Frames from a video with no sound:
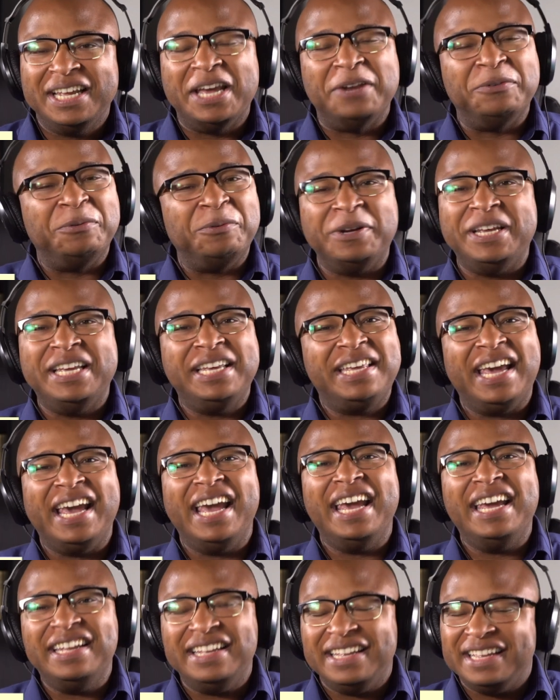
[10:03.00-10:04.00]

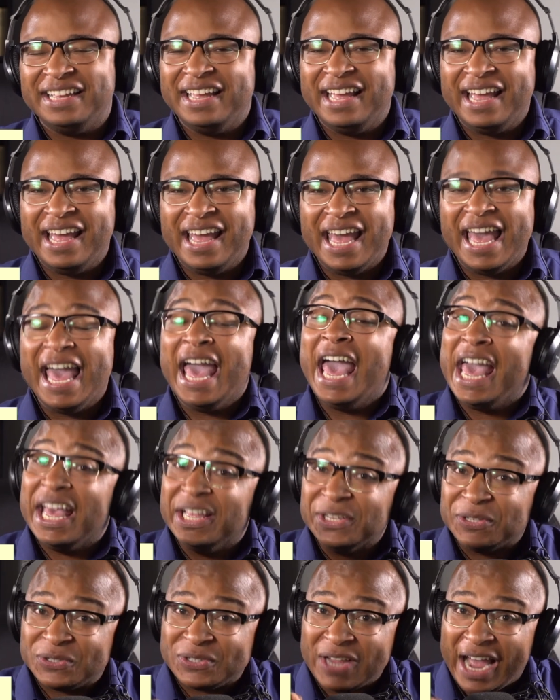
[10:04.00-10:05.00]
Enrique,
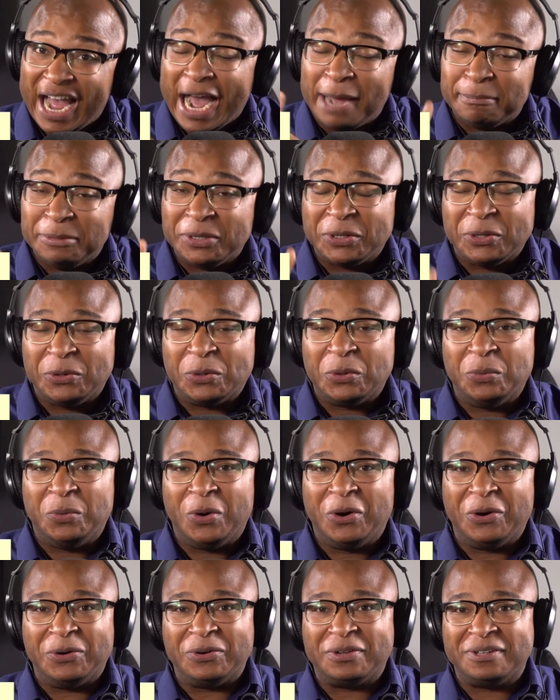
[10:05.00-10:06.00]
it's time to go to
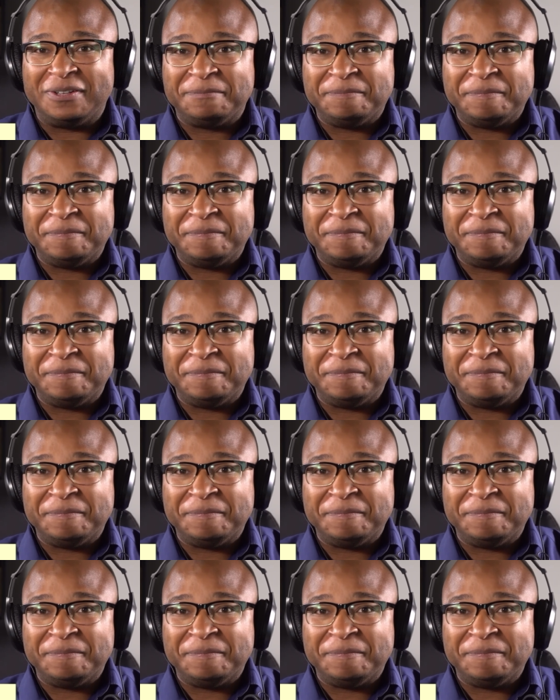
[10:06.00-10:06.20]
work.